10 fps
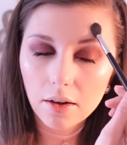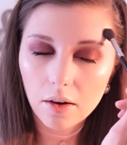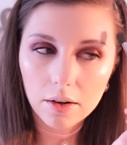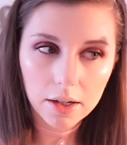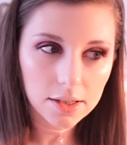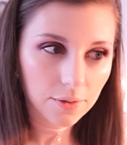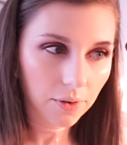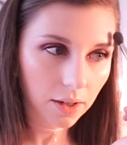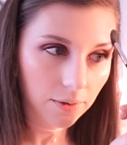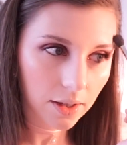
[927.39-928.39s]
all kinds of
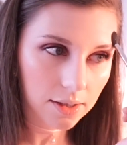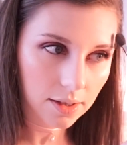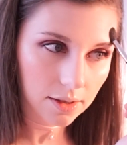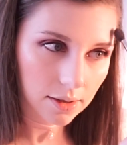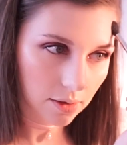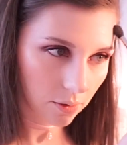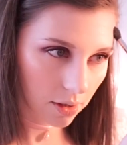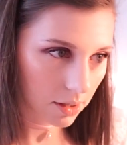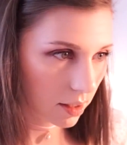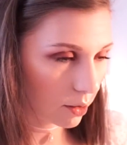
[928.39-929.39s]
funny faces in
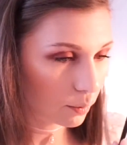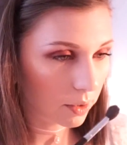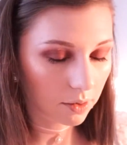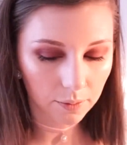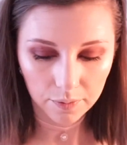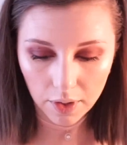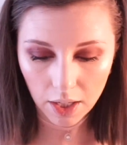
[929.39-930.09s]
order to help you.